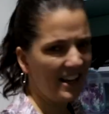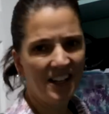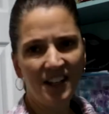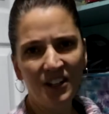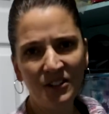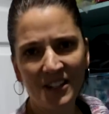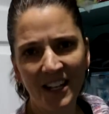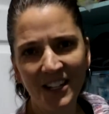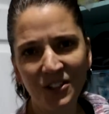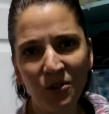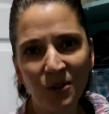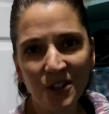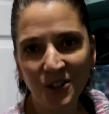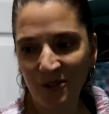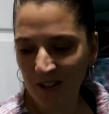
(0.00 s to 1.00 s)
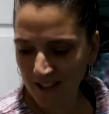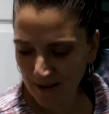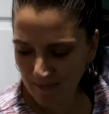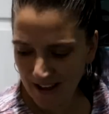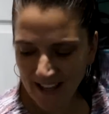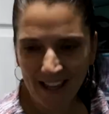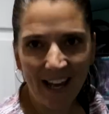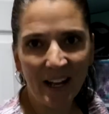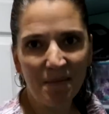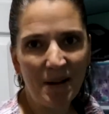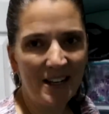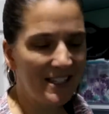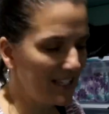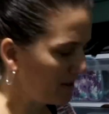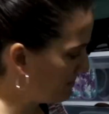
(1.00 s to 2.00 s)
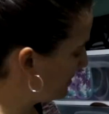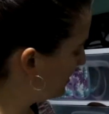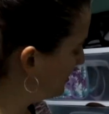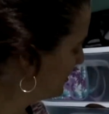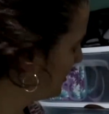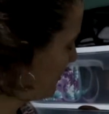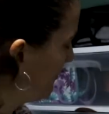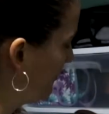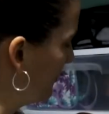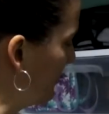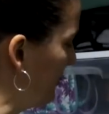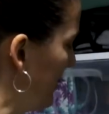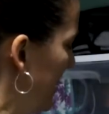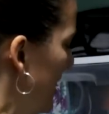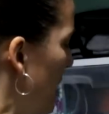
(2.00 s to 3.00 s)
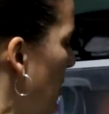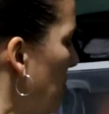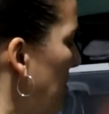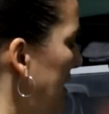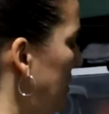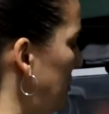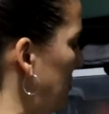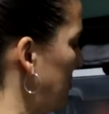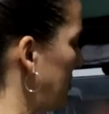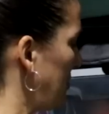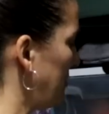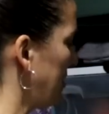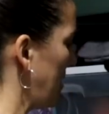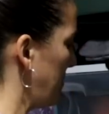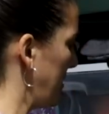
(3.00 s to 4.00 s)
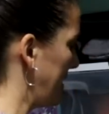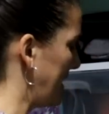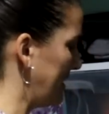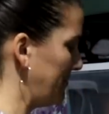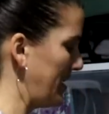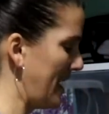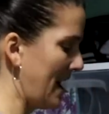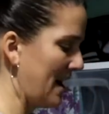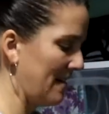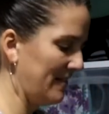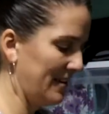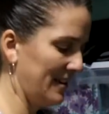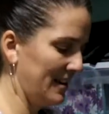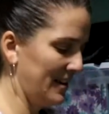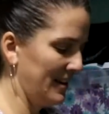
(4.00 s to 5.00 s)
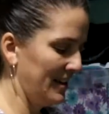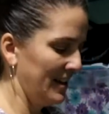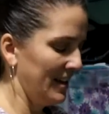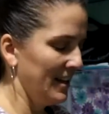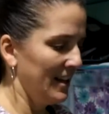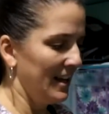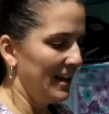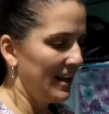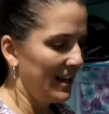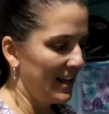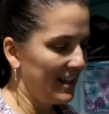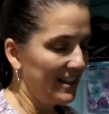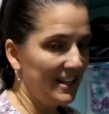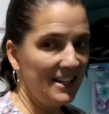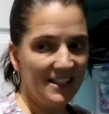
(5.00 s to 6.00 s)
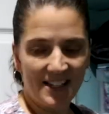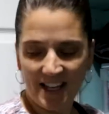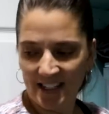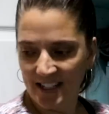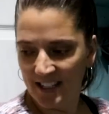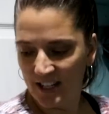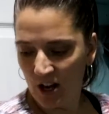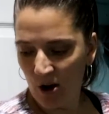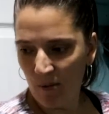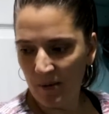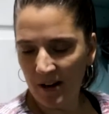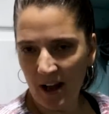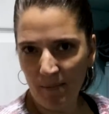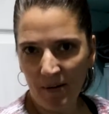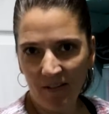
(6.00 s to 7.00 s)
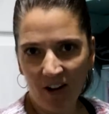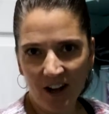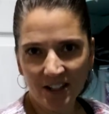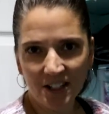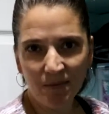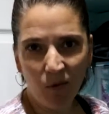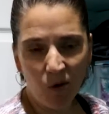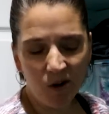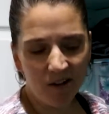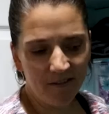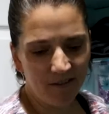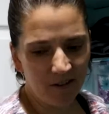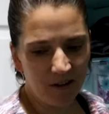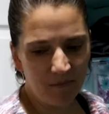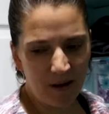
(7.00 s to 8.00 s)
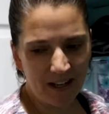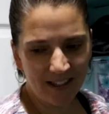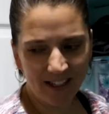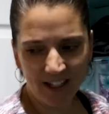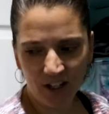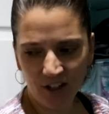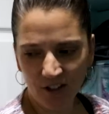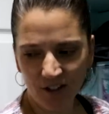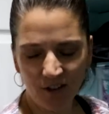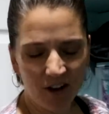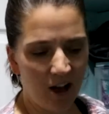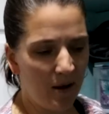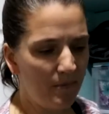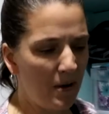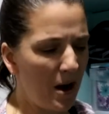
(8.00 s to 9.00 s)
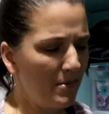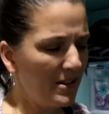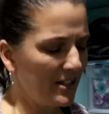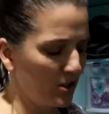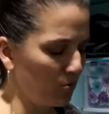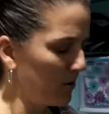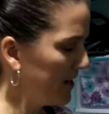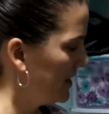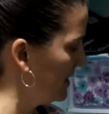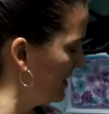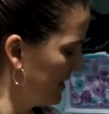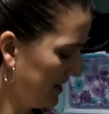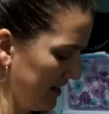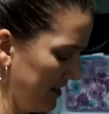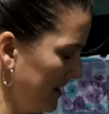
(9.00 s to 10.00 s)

I need to use these orange ones up. They like them. I just need to put those in their food. We need to use those up. And then we have these I did open up. I've got some order for Maxine. Hers will come probably this week.